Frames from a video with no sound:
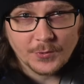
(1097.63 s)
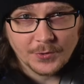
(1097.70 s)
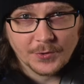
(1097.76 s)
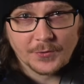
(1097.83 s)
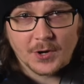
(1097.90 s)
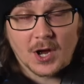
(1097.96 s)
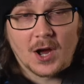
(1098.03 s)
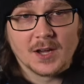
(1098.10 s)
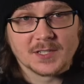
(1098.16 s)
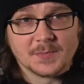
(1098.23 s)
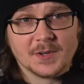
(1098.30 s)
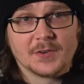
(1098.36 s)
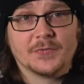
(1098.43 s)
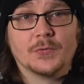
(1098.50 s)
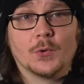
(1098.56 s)
the
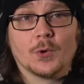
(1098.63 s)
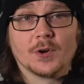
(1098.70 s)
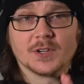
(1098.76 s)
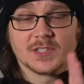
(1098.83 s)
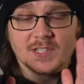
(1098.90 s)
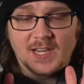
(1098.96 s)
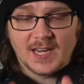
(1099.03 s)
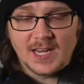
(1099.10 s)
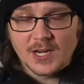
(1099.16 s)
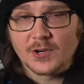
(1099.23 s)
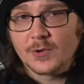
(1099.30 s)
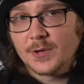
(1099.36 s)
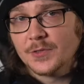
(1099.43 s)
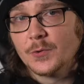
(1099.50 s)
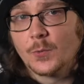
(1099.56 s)
cosmic force
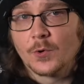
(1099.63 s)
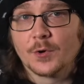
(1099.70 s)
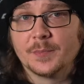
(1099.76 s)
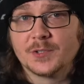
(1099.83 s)
here in the world